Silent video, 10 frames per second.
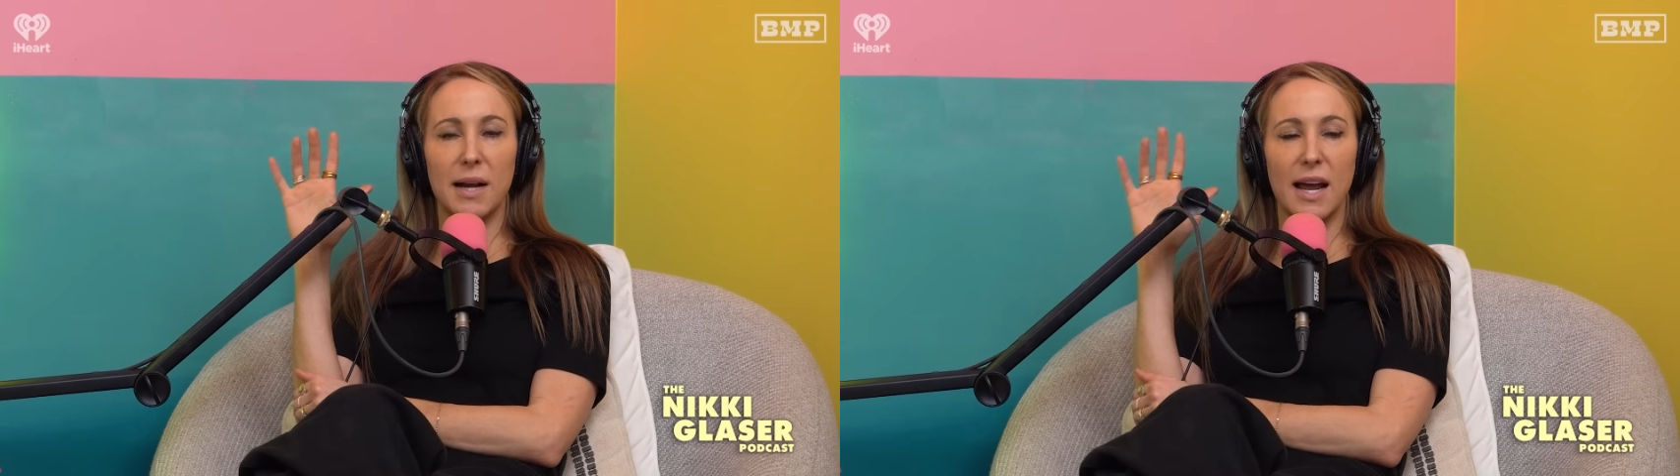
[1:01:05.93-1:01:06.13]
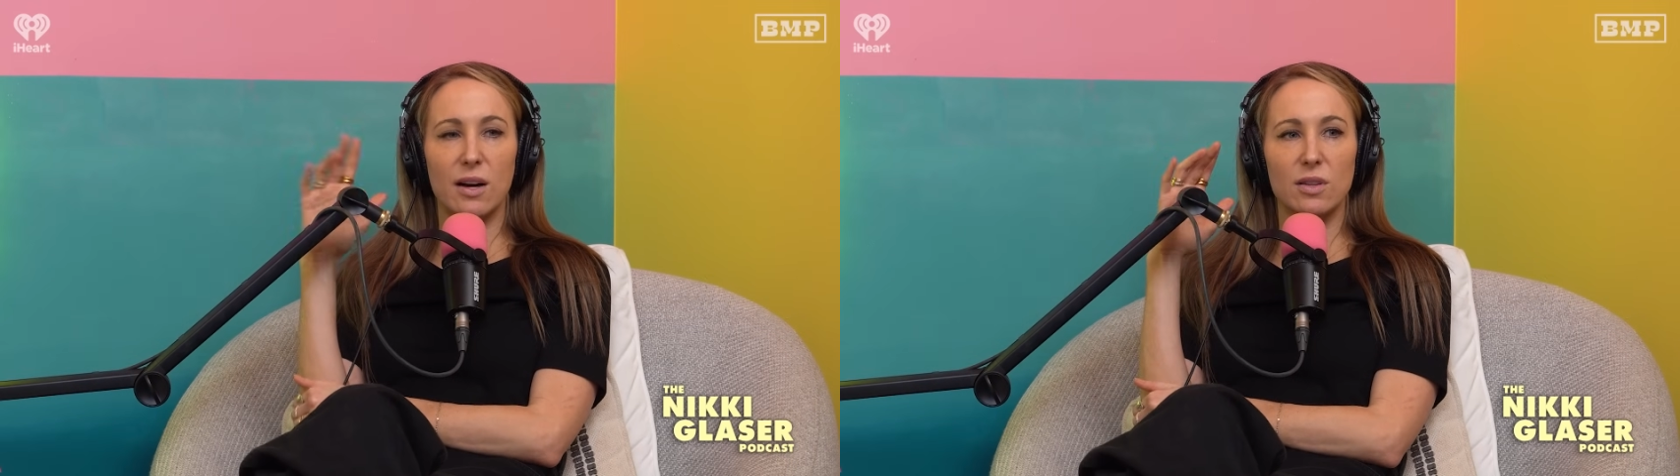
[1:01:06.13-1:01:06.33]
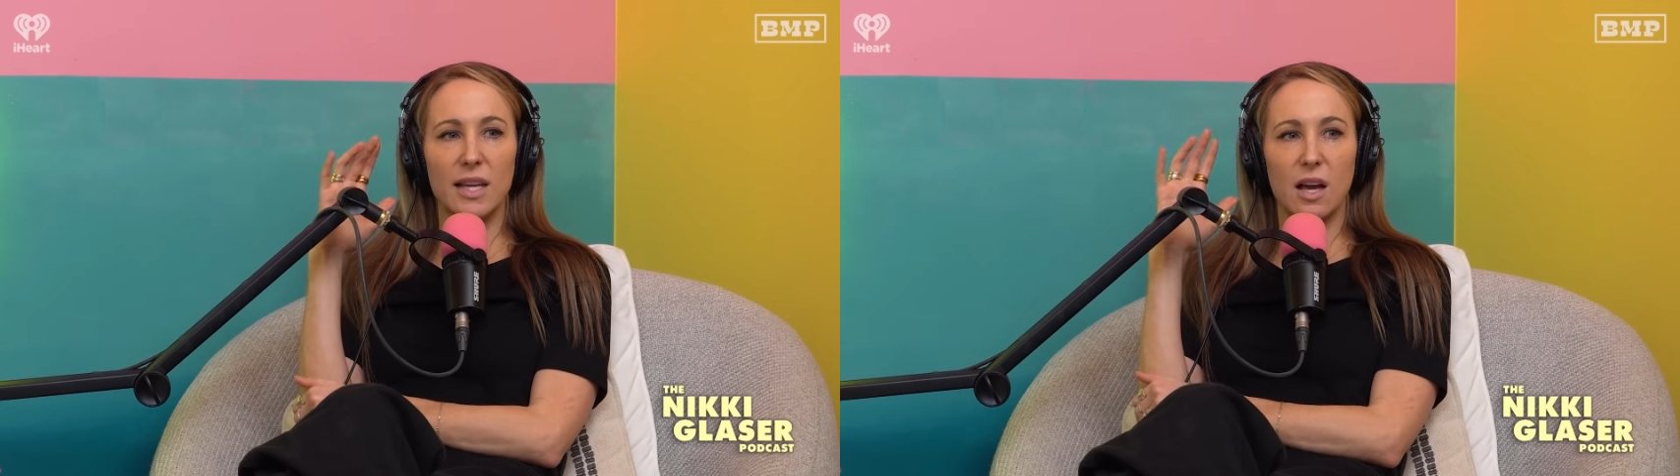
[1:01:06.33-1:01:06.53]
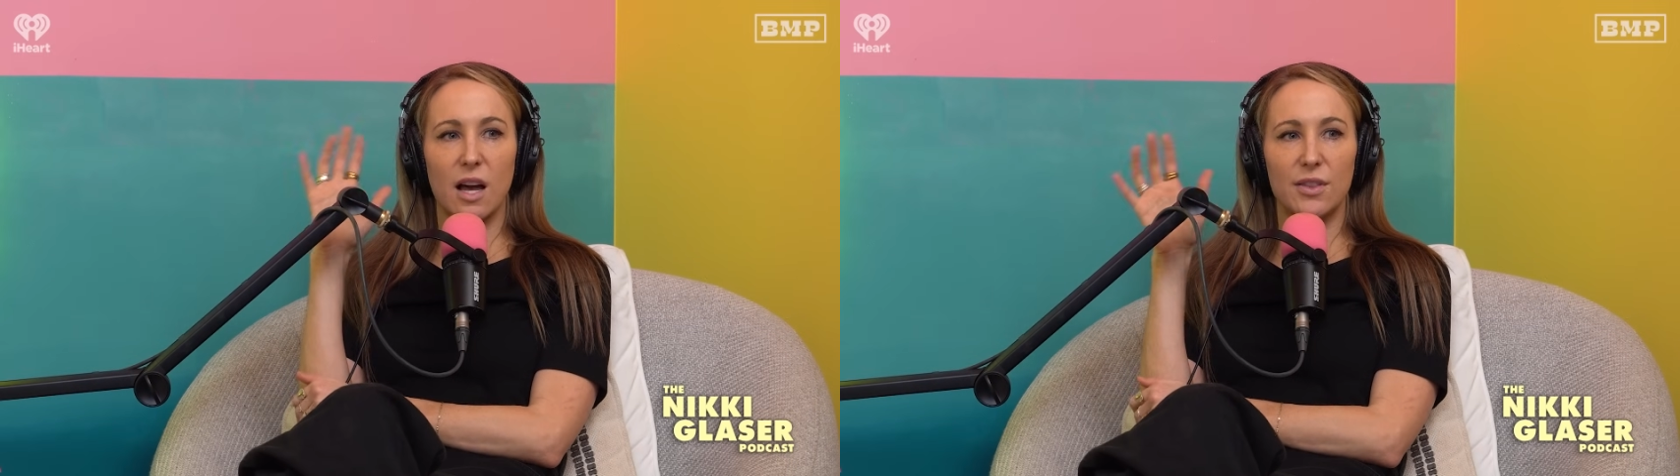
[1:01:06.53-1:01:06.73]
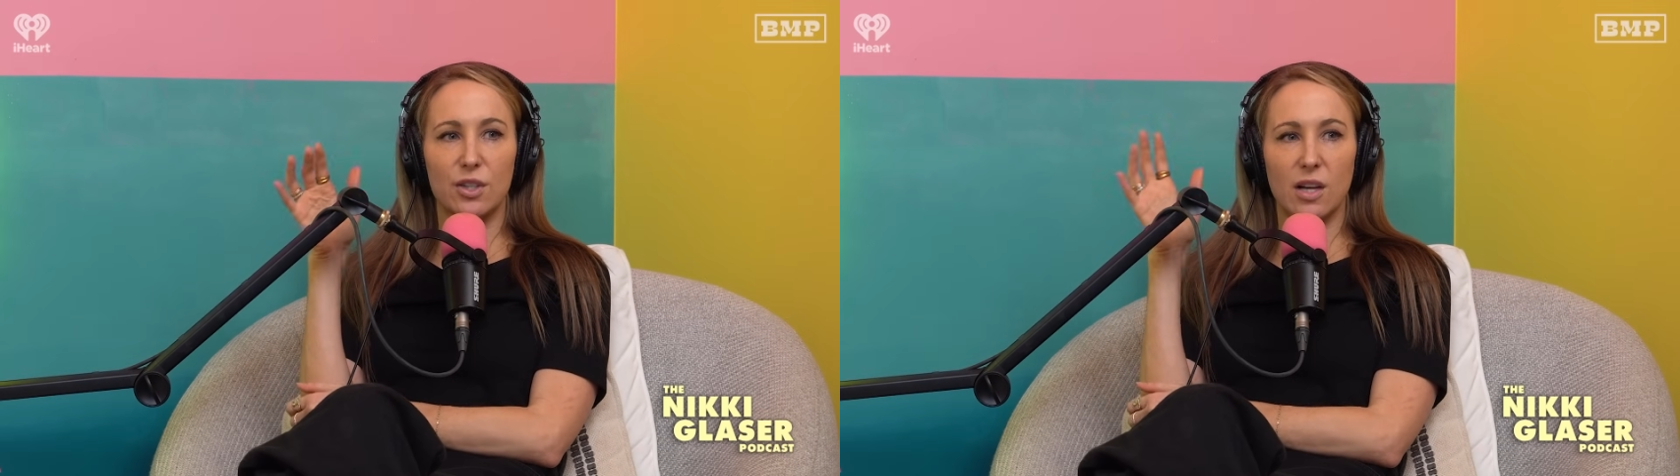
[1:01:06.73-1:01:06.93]
but I don't like
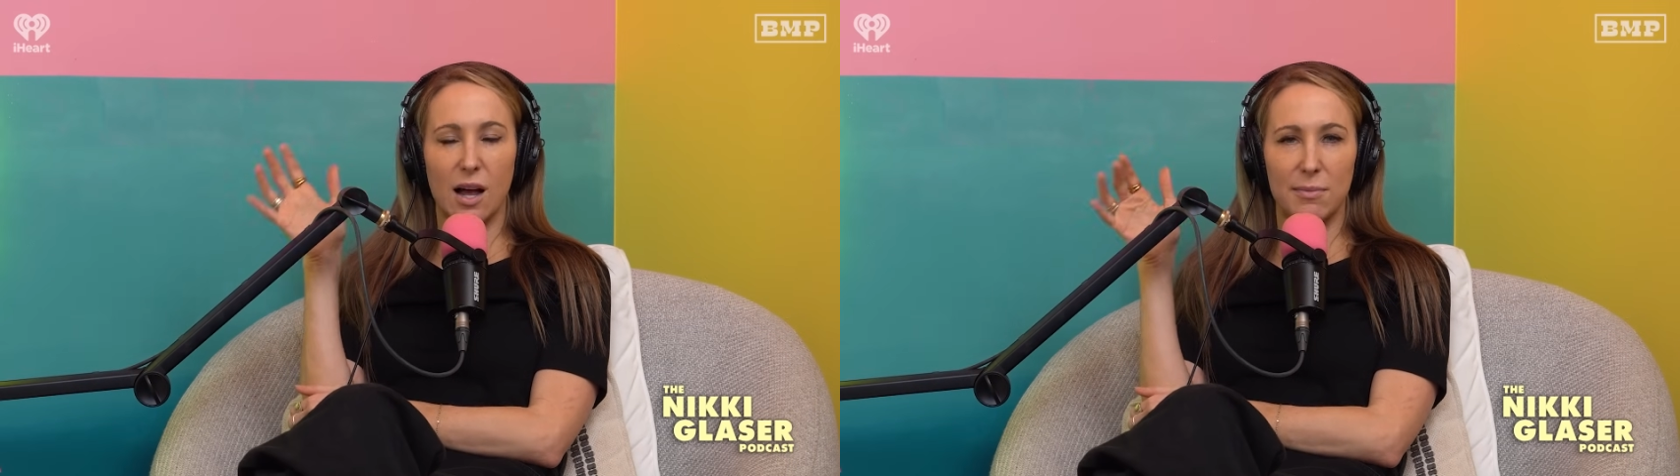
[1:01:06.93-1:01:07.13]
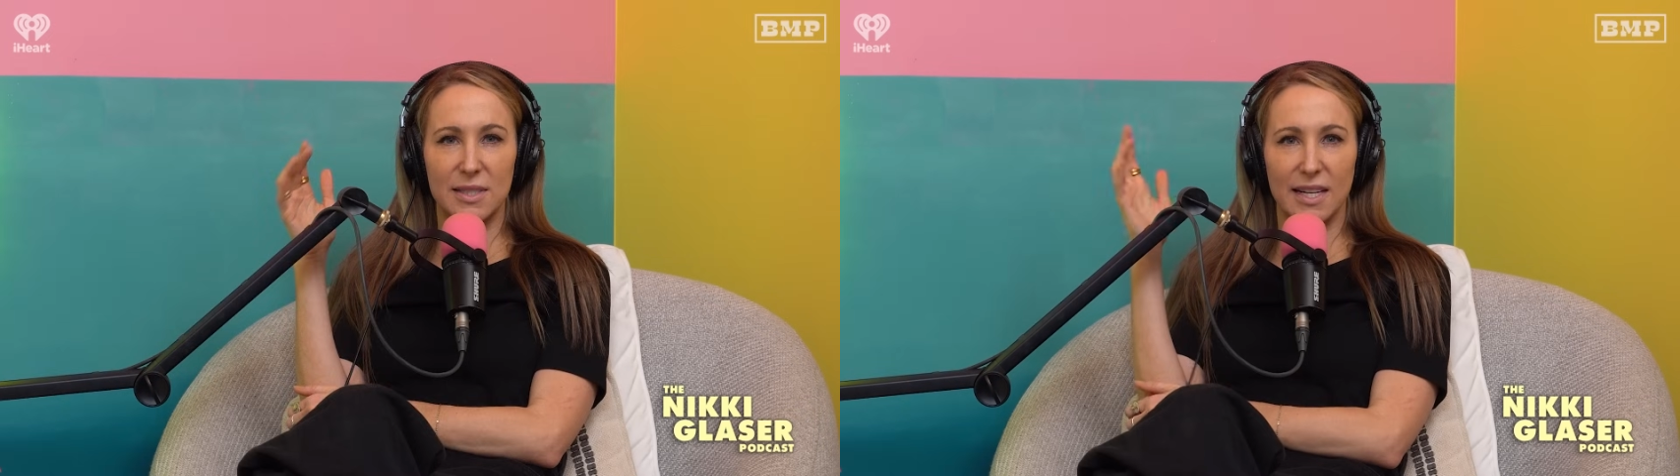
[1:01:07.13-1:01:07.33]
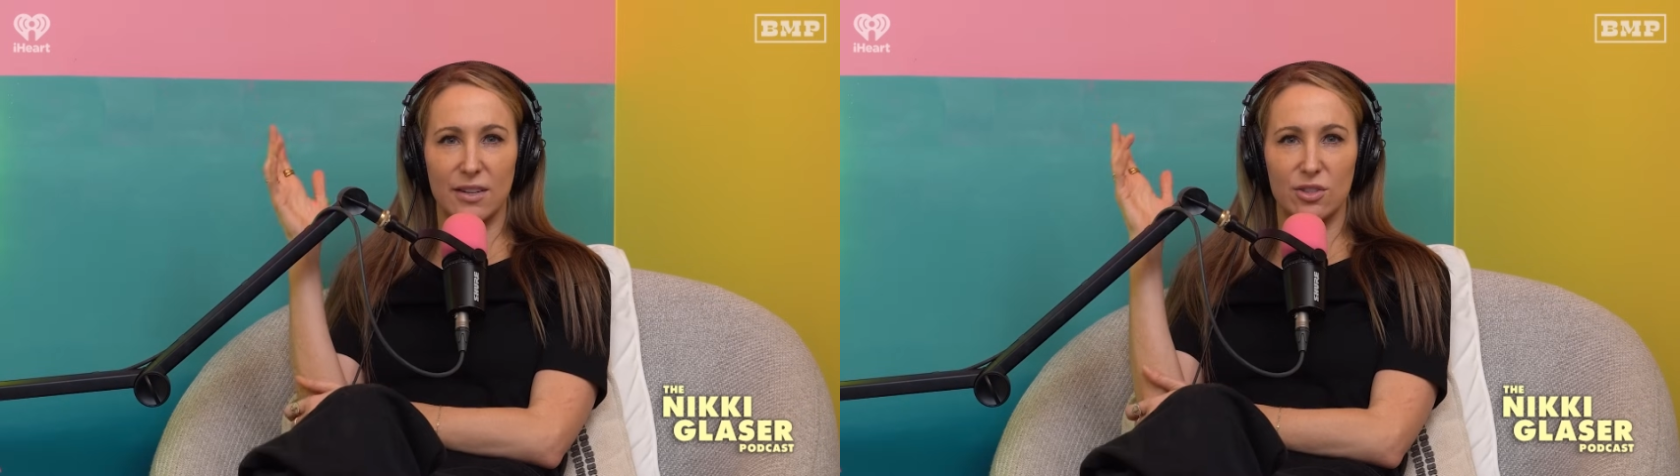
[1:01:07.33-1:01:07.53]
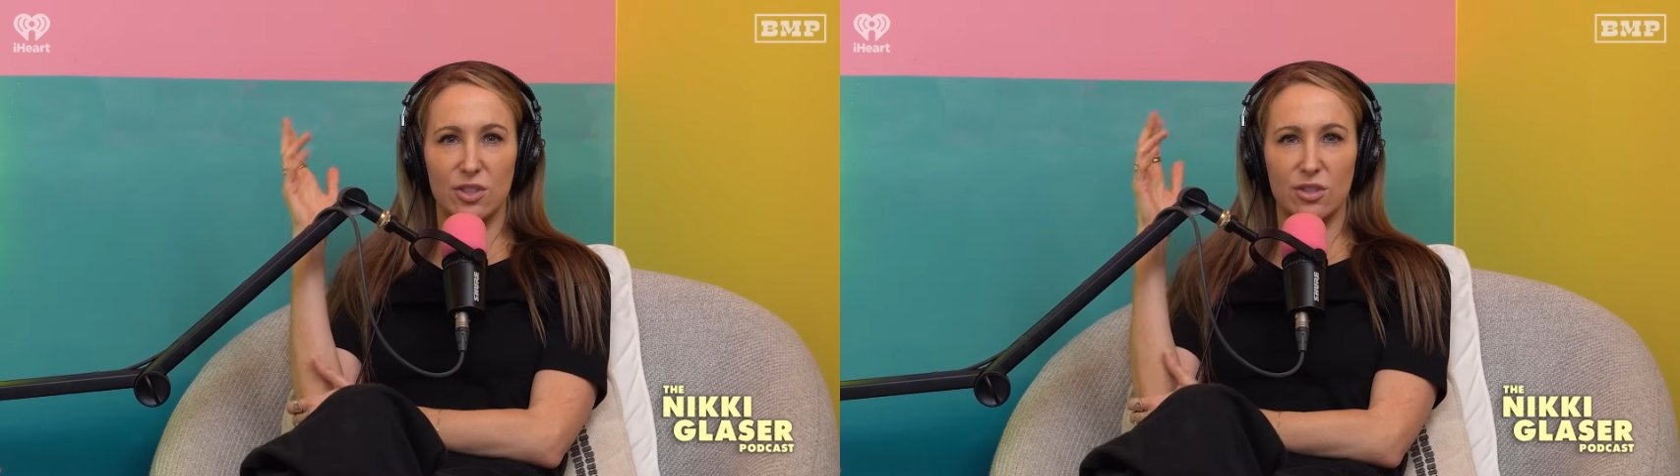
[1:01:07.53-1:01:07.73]
other commentators